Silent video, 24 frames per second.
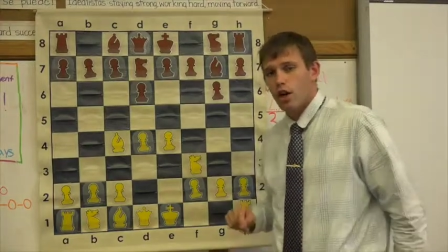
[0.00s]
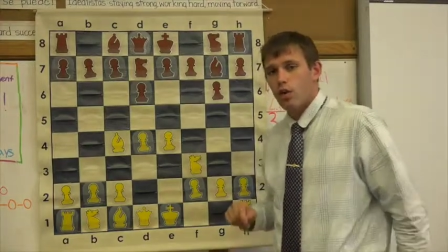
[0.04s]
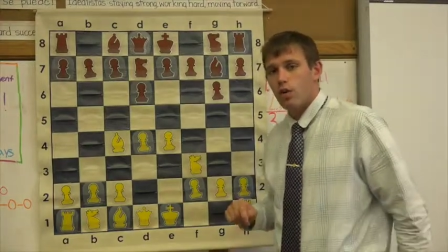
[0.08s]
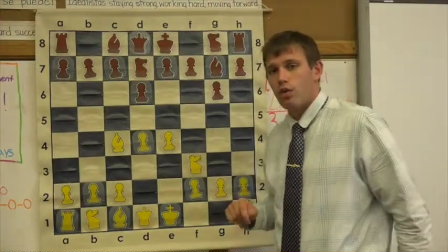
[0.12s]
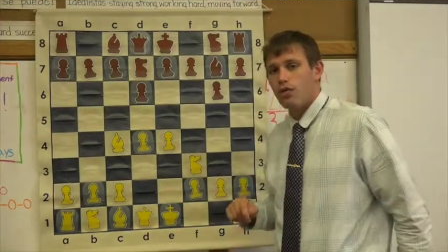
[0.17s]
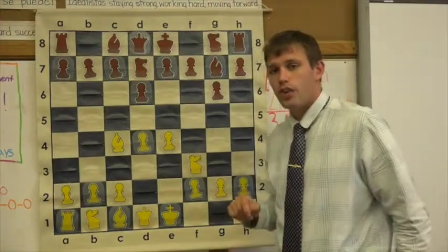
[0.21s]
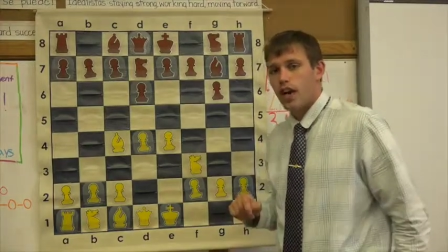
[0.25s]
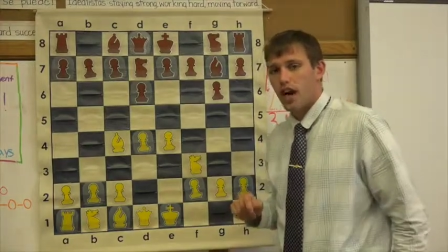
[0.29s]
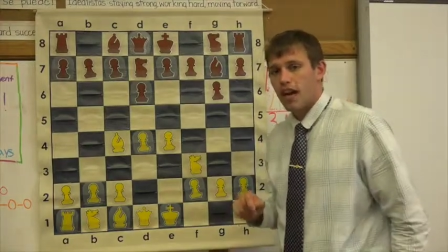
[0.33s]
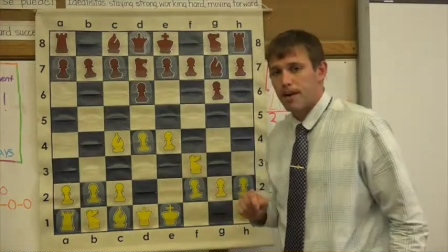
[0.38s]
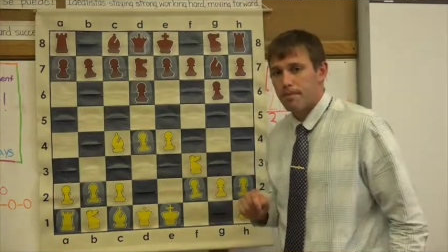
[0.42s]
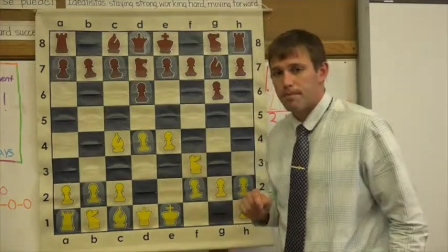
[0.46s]

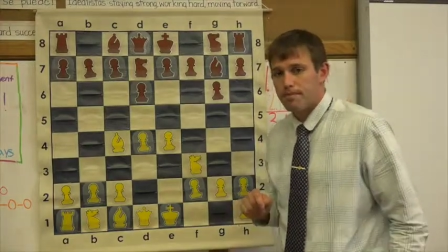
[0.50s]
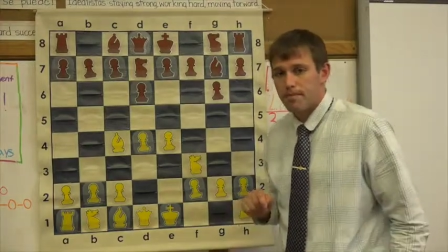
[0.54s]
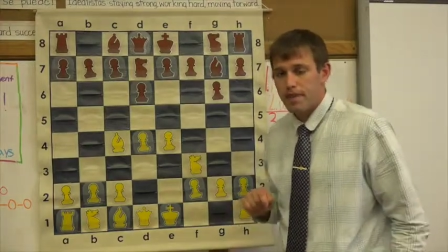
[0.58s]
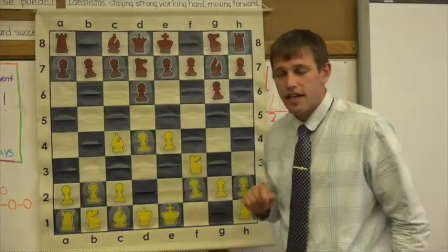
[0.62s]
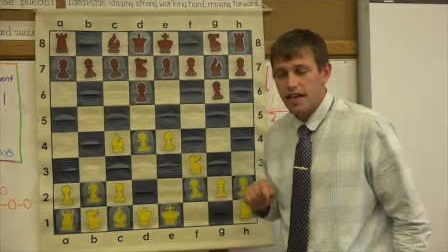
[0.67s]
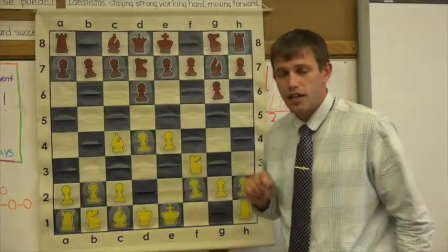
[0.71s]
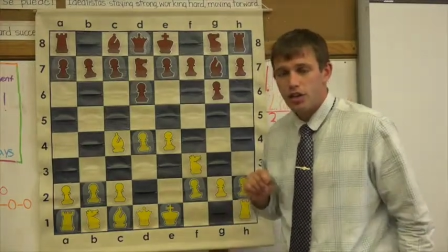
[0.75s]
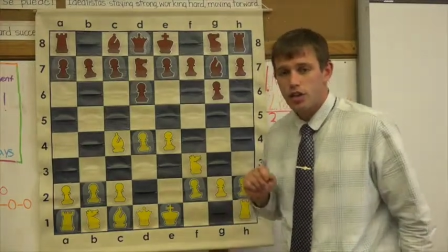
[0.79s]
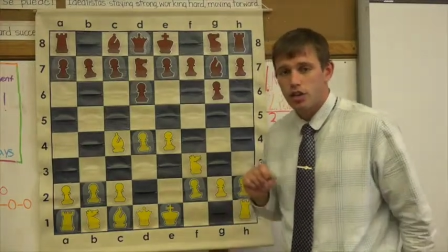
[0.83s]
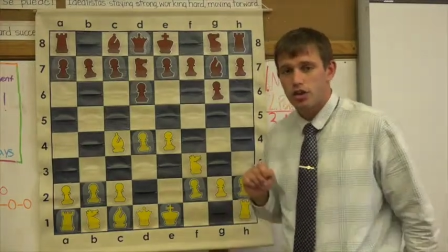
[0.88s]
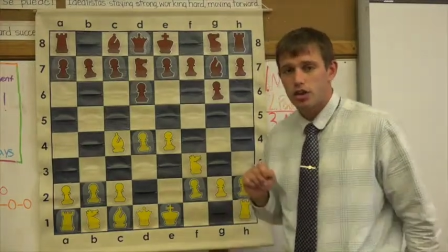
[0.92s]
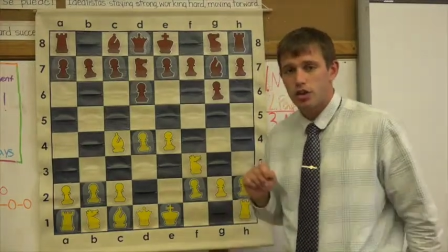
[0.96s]
We've got to
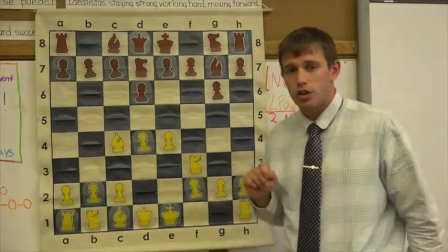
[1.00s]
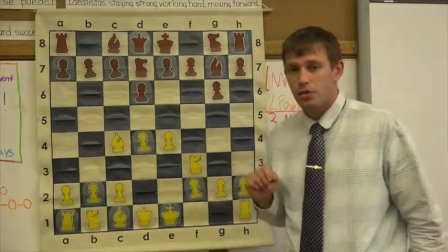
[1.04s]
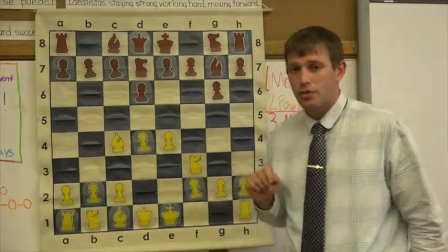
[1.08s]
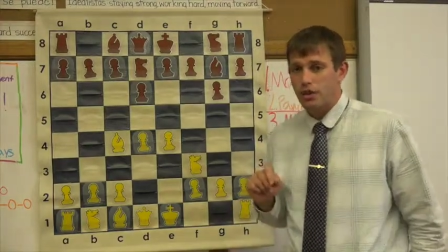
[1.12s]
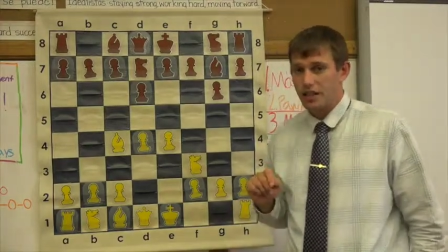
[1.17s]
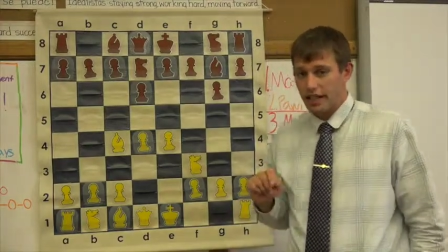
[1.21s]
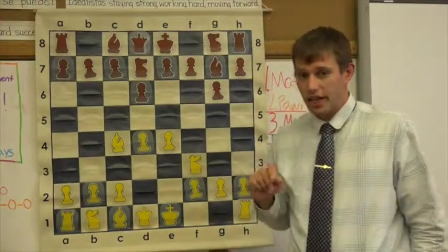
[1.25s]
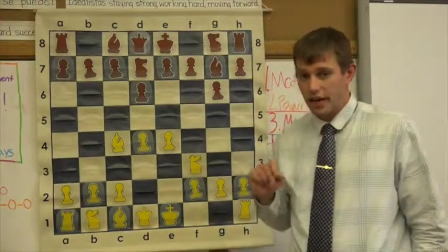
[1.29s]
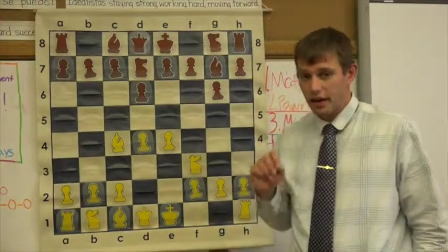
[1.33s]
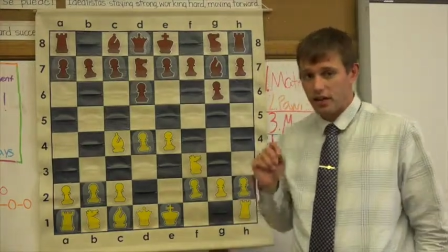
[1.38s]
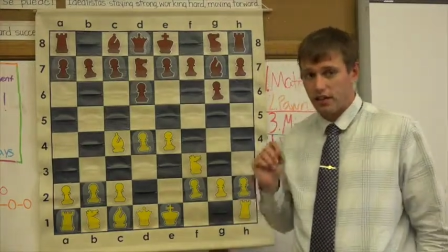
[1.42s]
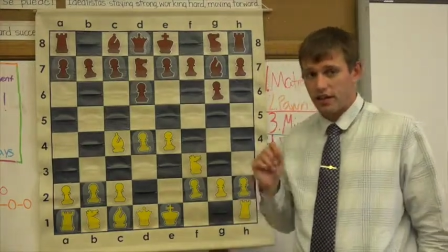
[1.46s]
make sure
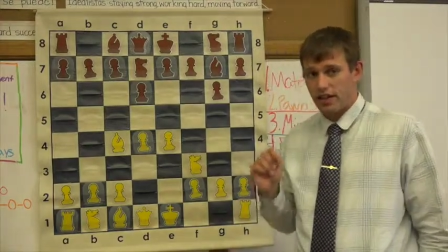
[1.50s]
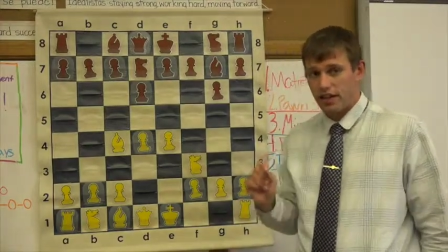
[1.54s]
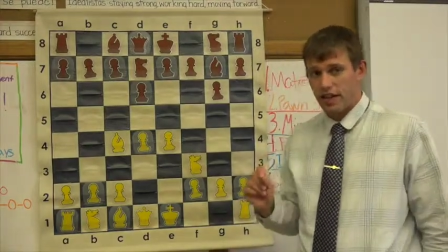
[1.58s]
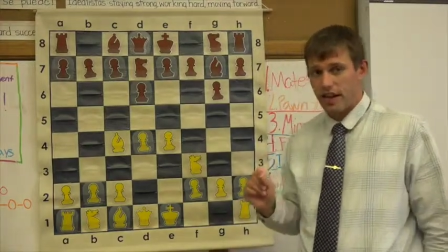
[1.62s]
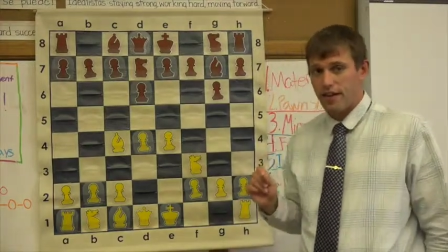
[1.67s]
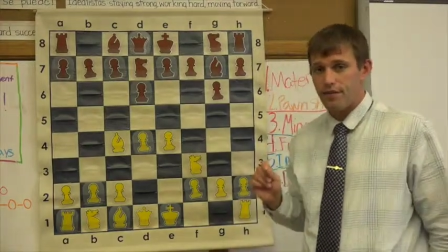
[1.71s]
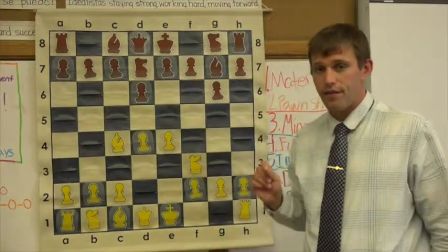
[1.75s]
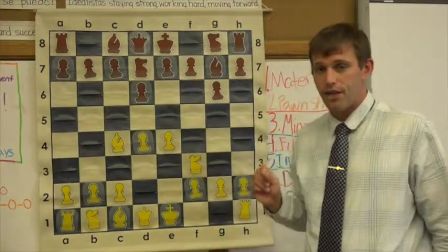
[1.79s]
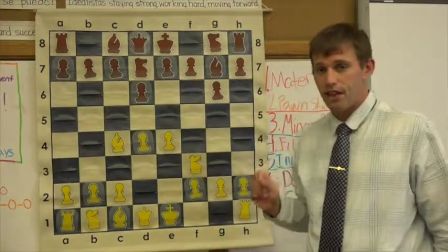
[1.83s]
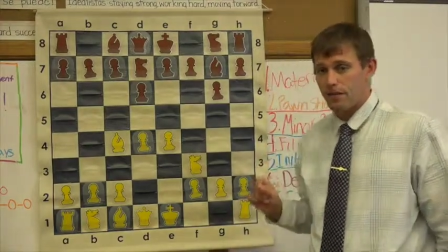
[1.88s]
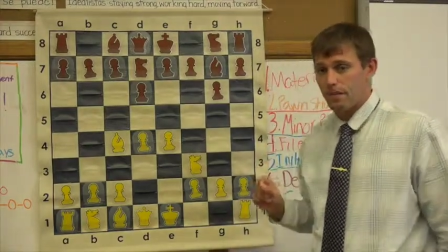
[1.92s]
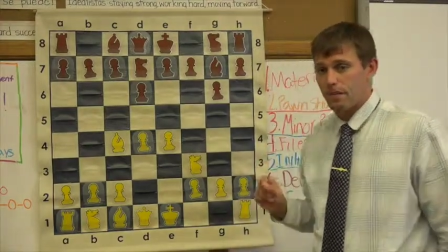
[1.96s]
we calculate
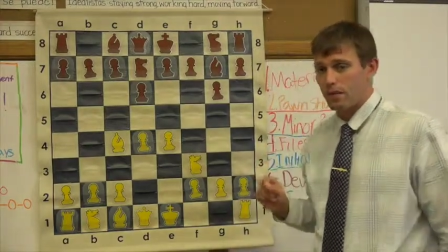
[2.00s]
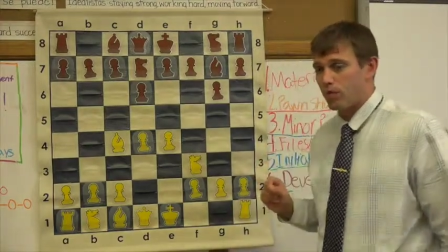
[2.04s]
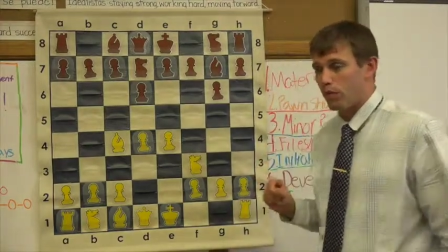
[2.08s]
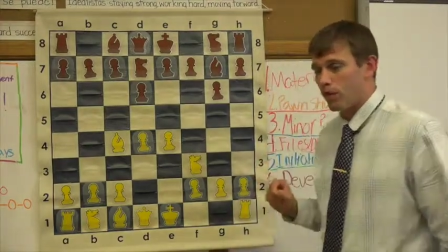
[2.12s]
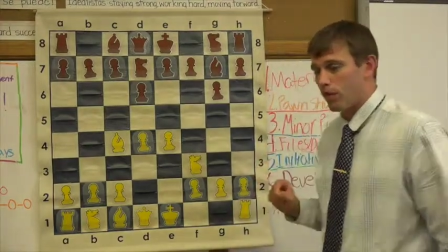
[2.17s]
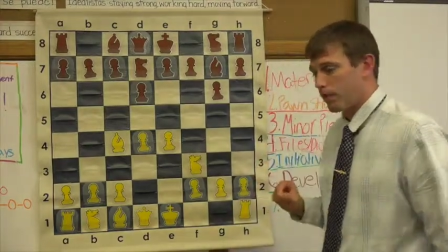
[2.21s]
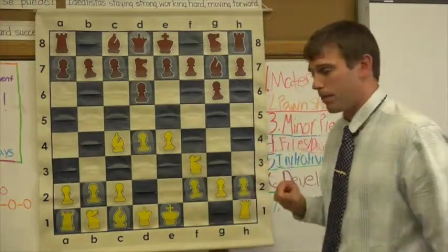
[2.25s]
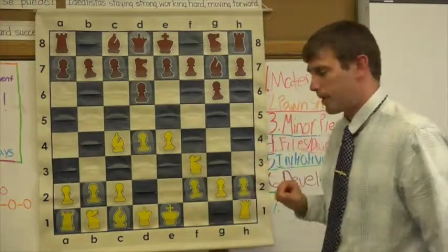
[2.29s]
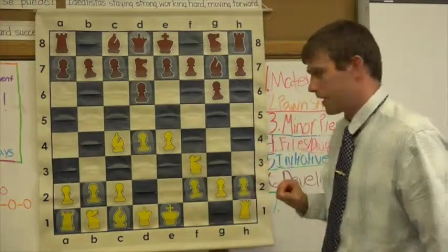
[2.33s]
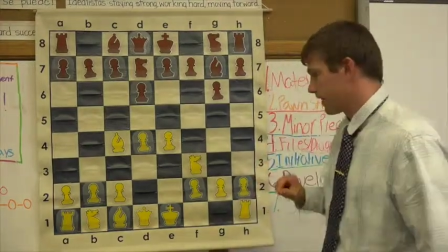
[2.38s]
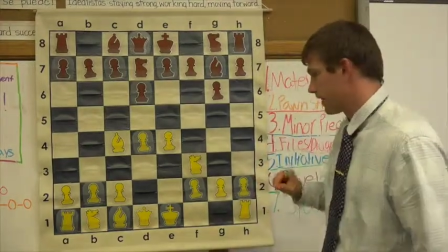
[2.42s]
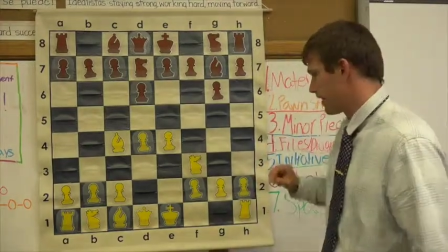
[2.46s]
everything
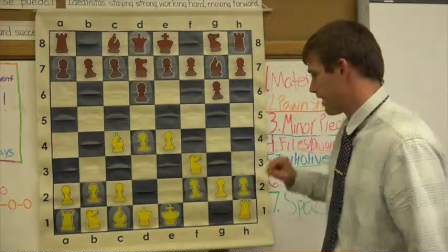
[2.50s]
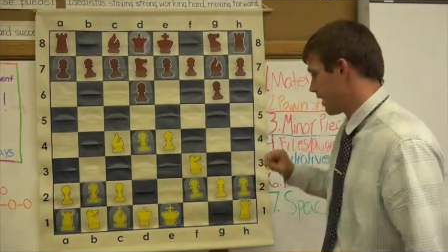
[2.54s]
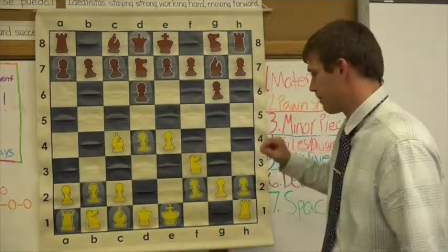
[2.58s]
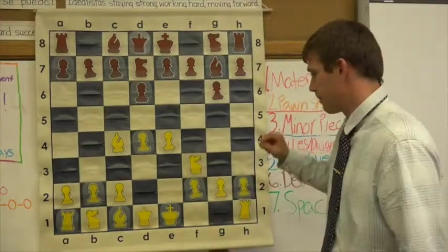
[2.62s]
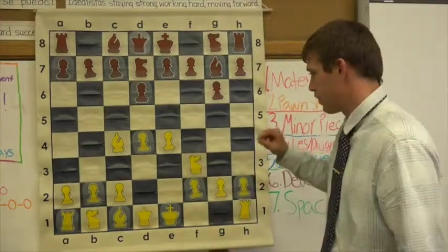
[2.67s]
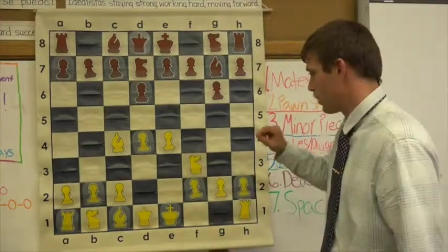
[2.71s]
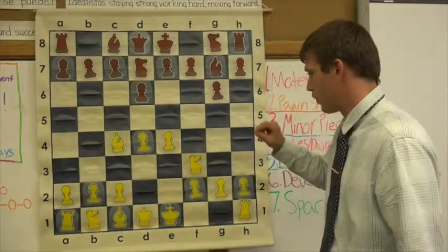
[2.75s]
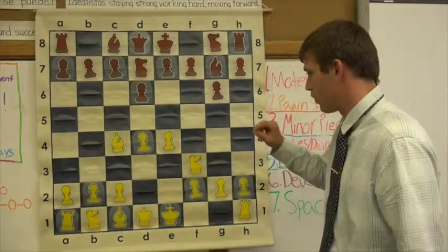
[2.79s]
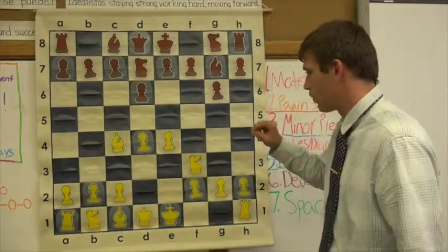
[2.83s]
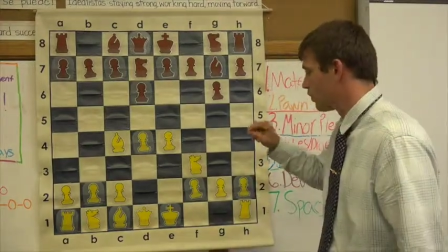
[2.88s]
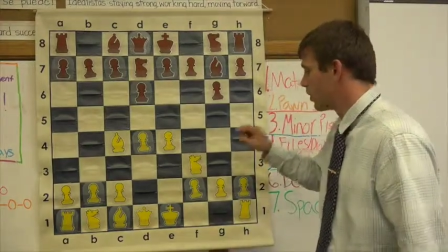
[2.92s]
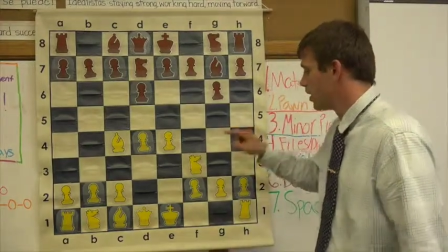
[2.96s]
before we make that
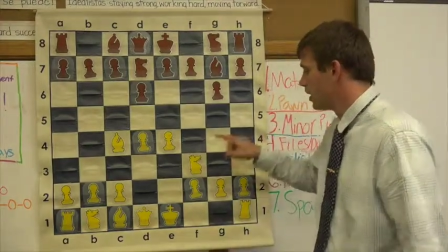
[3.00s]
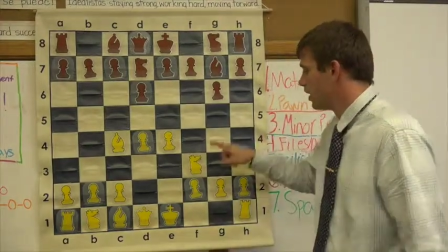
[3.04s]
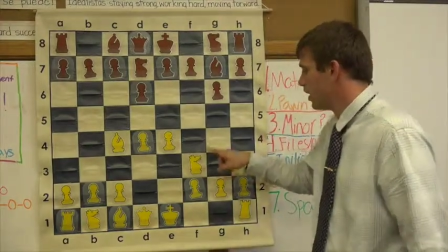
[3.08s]
move.